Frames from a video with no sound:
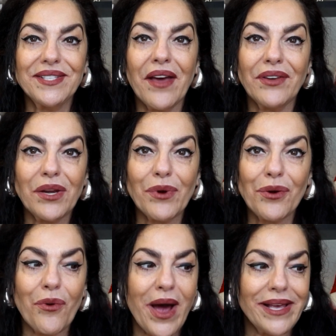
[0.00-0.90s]
guys have any
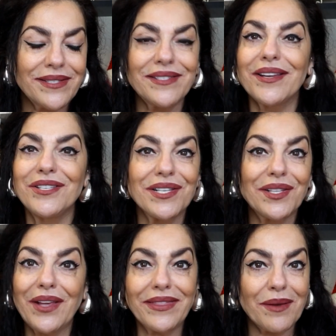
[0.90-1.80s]
requests,
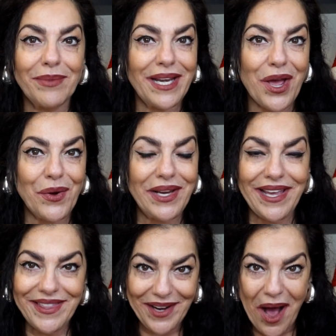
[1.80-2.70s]
just let them be known
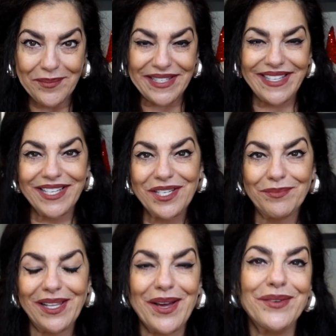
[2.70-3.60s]
in the comment
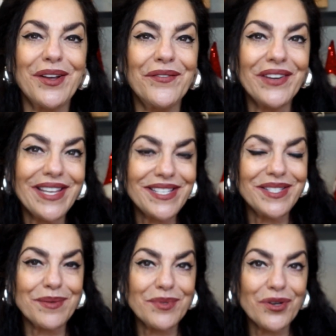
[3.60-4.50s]
section below. Don't forget
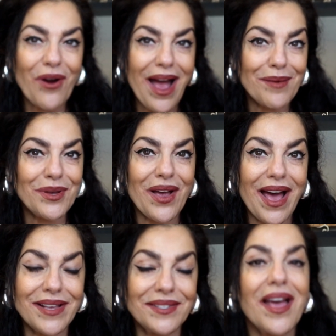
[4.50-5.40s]
to subscribe, you
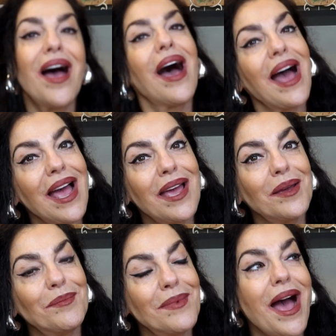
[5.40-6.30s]
guys.
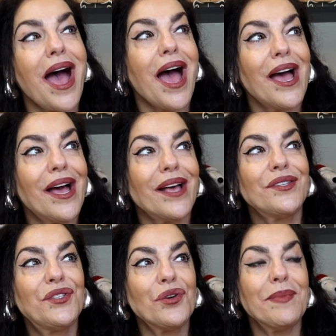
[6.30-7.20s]
I'm
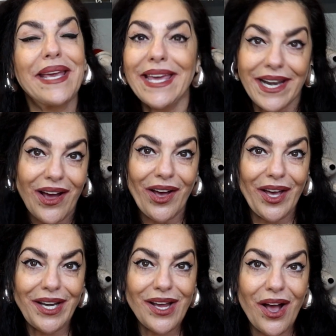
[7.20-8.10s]
zooming in
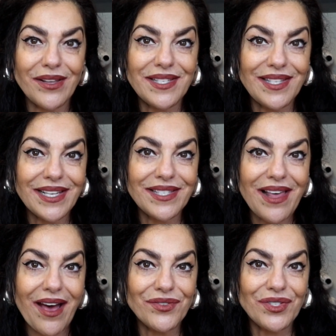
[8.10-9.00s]
on
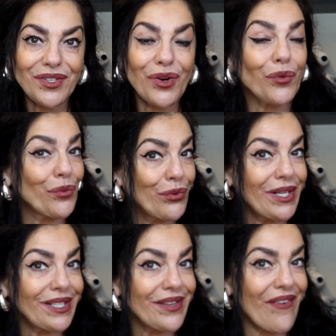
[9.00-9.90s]
6,000
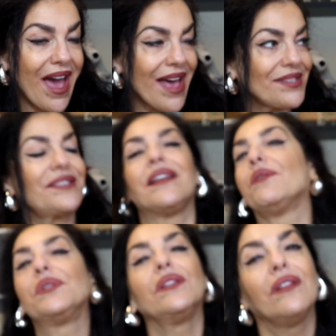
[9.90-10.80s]
really fast and
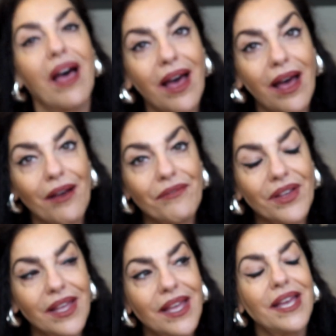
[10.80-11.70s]
I would love